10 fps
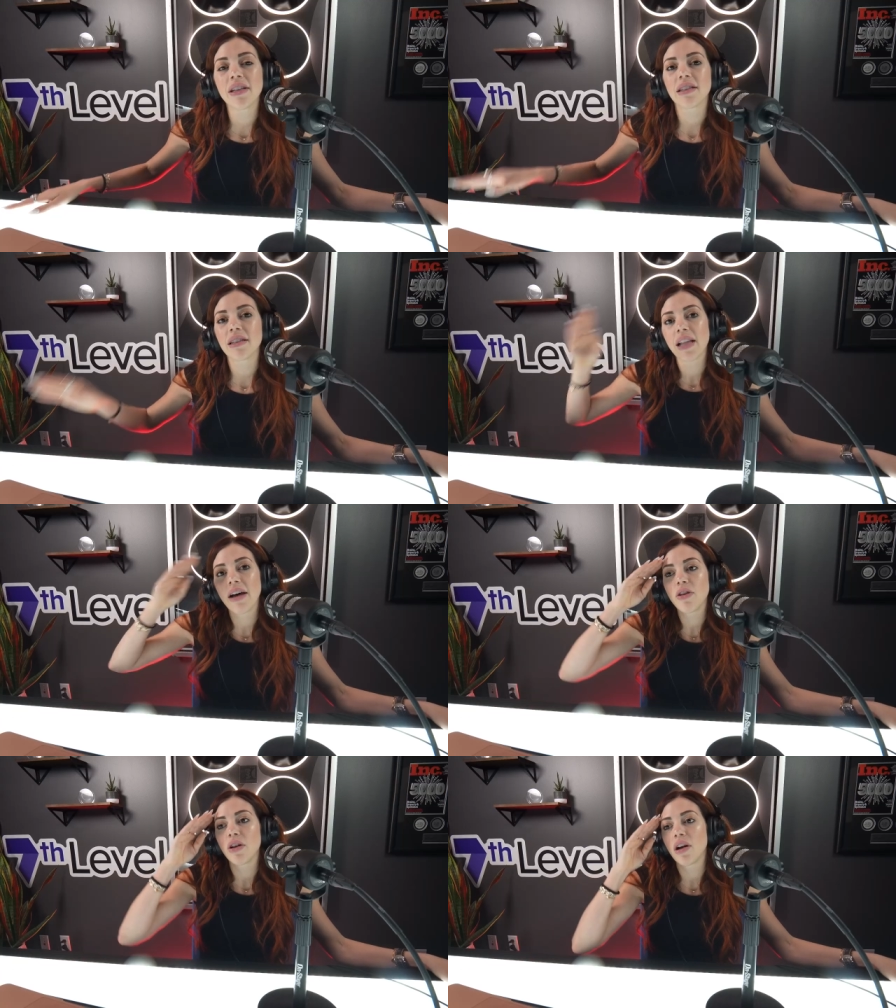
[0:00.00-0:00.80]
this
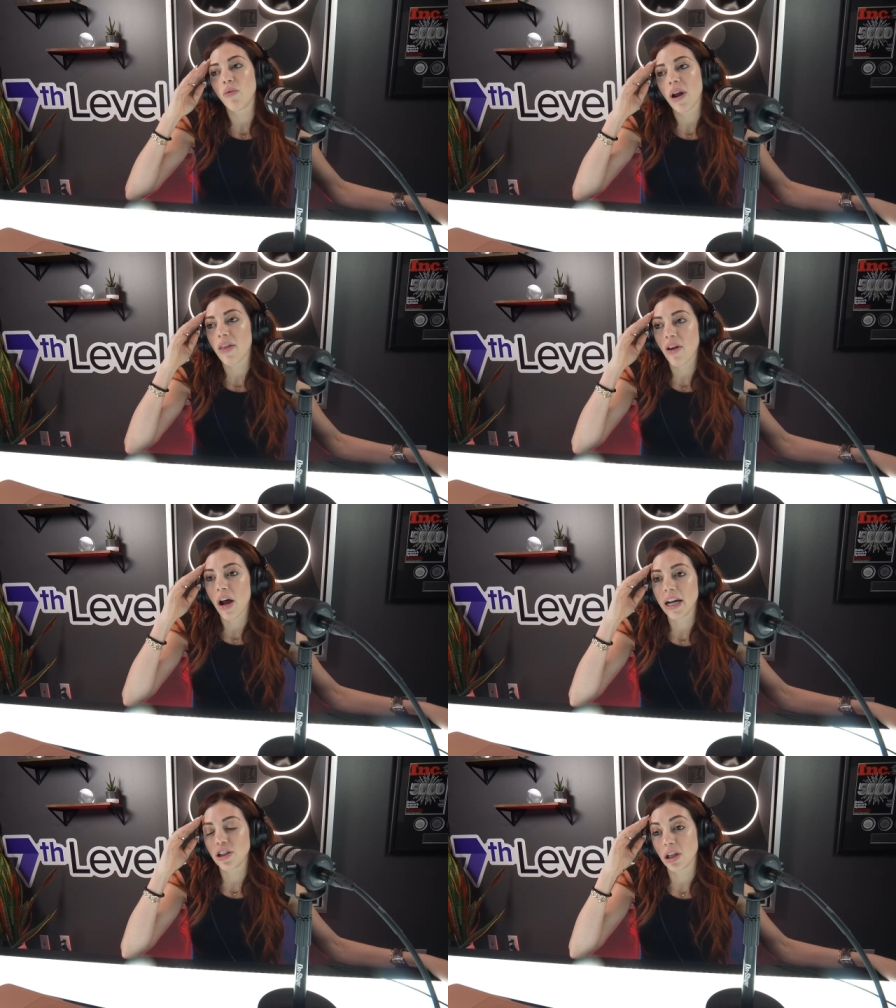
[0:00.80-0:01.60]
level of what I
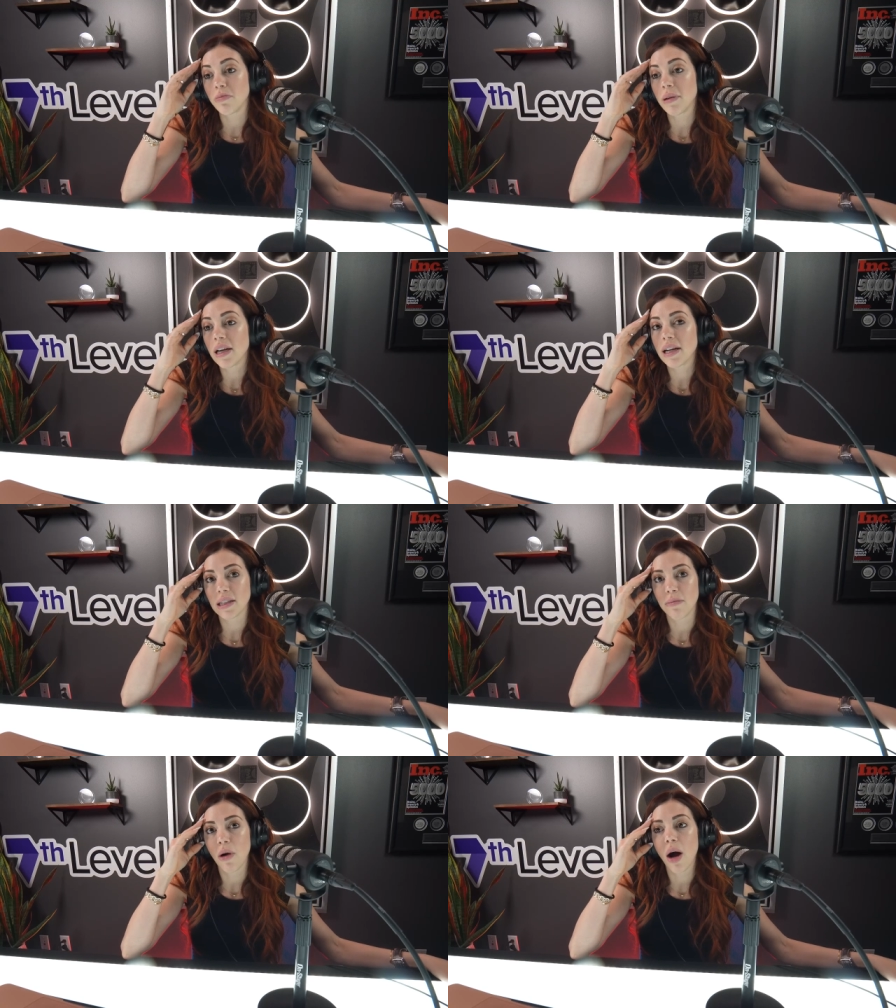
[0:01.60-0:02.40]
thought I should be
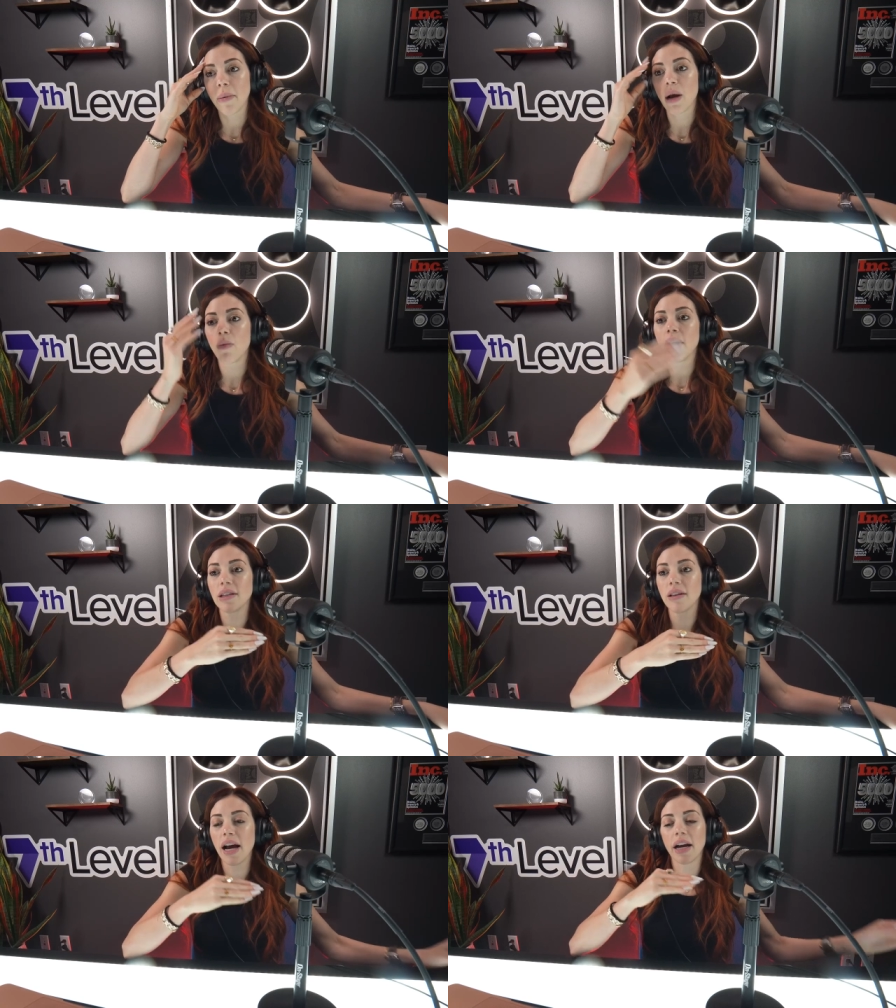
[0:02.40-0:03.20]
as a mom, and I
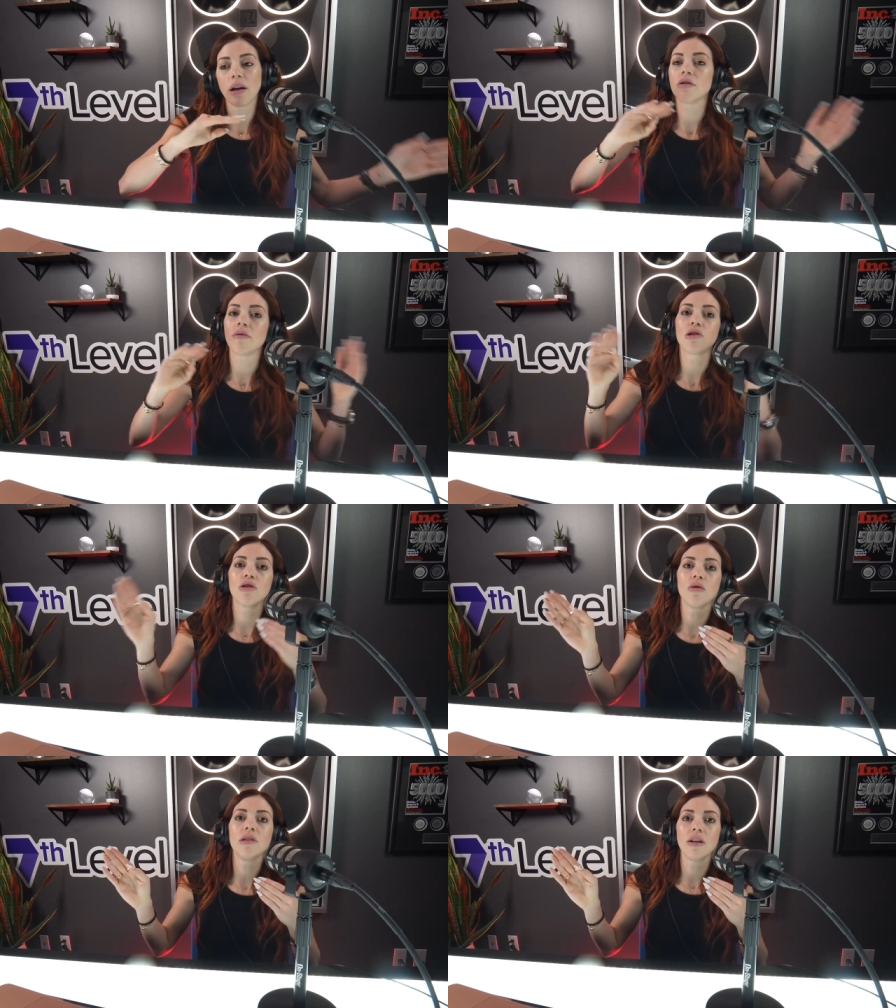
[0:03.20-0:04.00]
wasn't that because I was
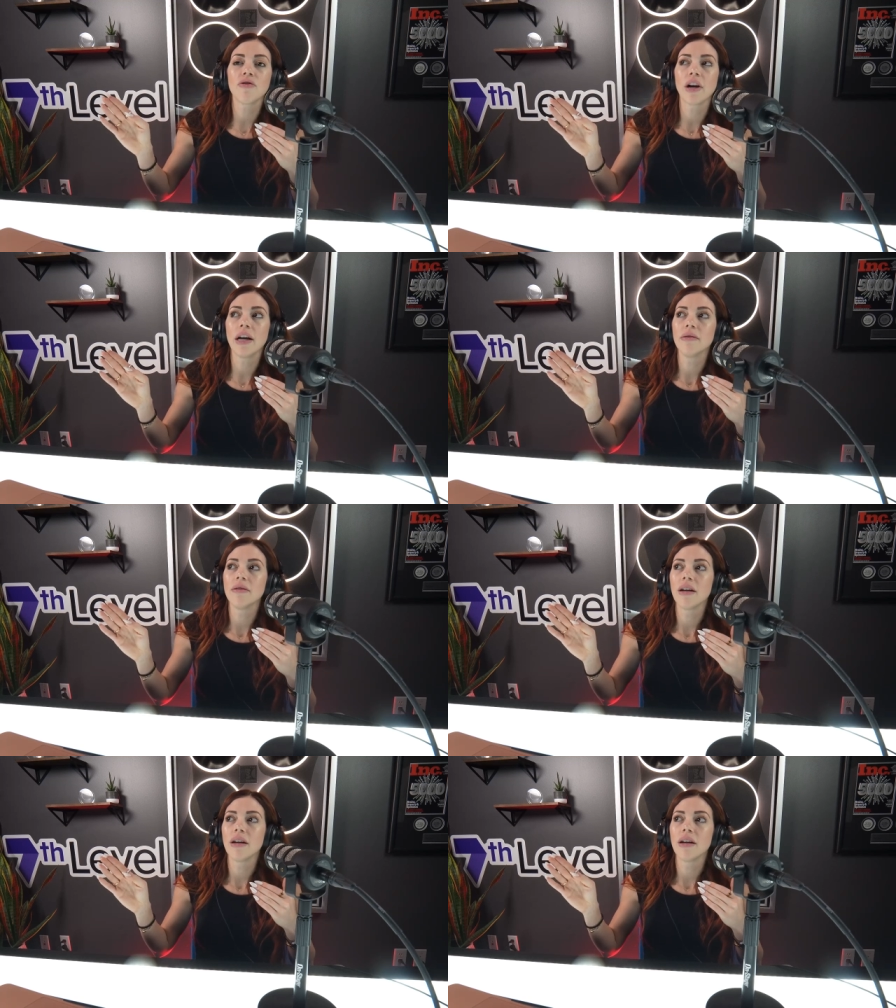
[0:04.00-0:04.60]
so different.